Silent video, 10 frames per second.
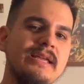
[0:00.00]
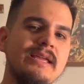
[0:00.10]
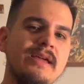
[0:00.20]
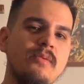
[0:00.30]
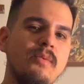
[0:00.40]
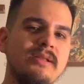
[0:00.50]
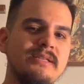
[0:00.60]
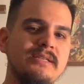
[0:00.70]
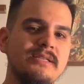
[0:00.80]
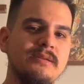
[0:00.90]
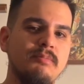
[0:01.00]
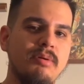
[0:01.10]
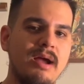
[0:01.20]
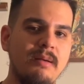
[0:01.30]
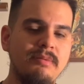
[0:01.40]
it runs into some
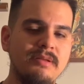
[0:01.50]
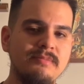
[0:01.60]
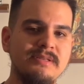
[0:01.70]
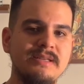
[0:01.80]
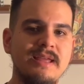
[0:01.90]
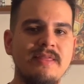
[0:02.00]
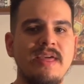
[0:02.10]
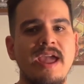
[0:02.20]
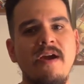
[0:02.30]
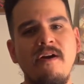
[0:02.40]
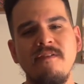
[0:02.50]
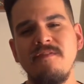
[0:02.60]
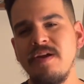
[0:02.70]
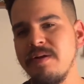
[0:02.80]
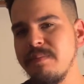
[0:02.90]
problems, they are
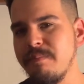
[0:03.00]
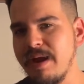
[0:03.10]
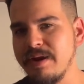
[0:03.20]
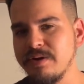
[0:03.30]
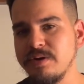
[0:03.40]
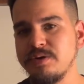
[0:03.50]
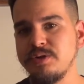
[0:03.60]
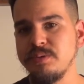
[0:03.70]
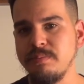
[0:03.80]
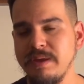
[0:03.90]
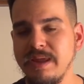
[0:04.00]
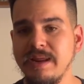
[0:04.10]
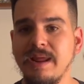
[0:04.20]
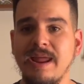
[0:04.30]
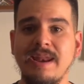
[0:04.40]
very minor to
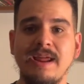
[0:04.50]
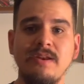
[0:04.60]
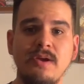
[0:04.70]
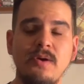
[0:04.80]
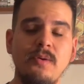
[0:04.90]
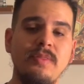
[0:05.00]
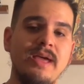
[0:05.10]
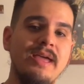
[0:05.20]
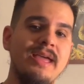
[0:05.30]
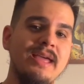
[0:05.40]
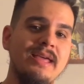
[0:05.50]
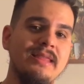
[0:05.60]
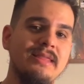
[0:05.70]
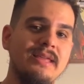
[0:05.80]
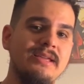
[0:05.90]
me. And I know that
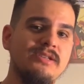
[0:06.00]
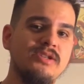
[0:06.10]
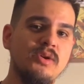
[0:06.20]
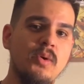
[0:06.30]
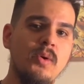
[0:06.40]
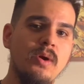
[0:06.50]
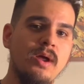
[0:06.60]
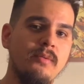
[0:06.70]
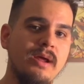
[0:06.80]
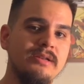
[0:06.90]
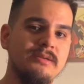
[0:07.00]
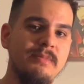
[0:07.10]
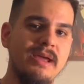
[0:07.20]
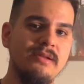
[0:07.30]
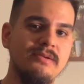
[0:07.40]
the score on Rotten
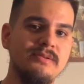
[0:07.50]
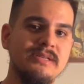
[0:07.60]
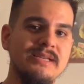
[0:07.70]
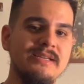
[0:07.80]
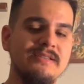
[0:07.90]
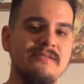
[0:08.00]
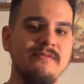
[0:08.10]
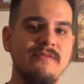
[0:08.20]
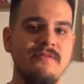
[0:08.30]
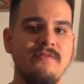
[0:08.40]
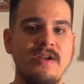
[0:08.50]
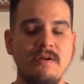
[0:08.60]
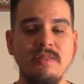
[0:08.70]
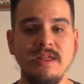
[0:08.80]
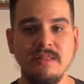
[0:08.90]
Tomatoes is
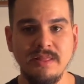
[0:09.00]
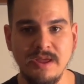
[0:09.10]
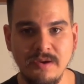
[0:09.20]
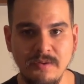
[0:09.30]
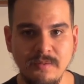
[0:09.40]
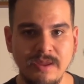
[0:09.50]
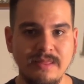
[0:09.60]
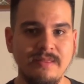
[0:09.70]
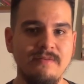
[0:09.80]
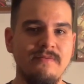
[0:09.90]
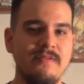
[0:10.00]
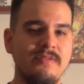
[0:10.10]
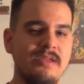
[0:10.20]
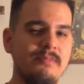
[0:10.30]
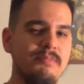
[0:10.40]
fairly low, in the
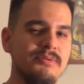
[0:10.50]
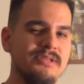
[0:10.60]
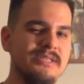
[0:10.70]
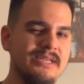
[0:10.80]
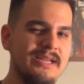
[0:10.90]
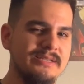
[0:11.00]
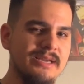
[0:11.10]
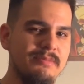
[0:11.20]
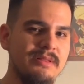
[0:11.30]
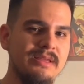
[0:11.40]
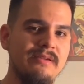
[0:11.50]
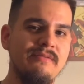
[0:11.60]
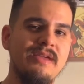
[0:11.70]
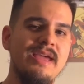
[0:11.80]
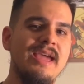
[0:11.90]
50%, I believe.
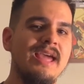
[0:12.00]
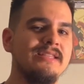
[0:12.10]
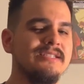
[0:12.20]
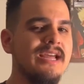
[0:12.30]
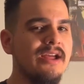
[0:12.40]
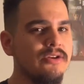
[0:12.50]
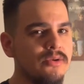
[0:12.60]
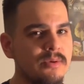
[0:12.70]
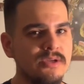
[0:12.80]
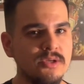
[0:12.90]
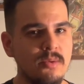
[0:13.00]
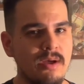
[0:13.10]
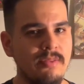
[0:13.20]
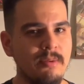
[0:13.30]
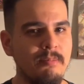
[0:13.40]
It's not doing so
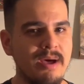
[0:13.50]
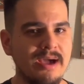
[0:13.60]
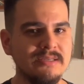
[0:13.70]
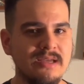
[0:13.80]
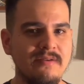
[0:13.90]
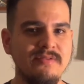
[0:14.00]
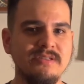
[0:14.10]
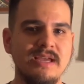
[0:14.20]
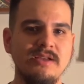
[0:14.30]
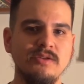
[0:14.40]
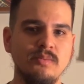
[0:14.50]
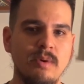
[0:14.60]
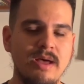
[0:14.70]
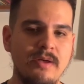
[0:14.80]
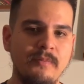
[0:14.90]
well in the box office as
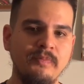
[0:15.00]
well.